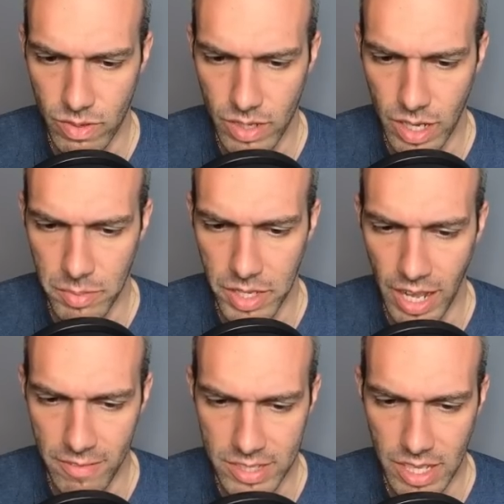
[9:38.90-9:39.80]
I mean,
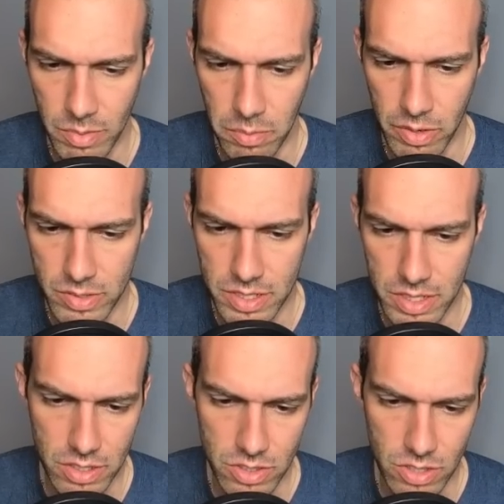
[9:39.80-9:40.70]
heavy slam would be
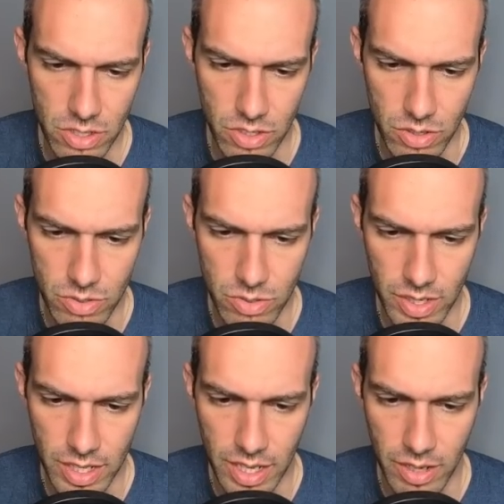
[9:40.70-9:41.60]
resisted too, so I
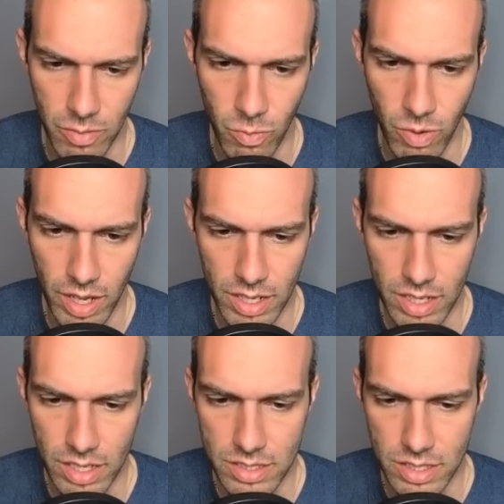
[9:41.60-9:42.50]
get it. What
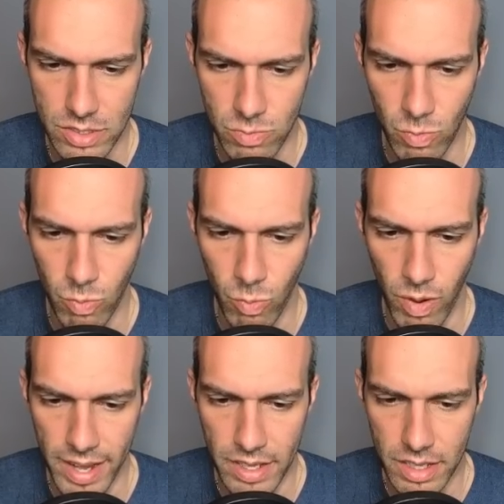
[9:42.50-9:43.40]
is this? Why?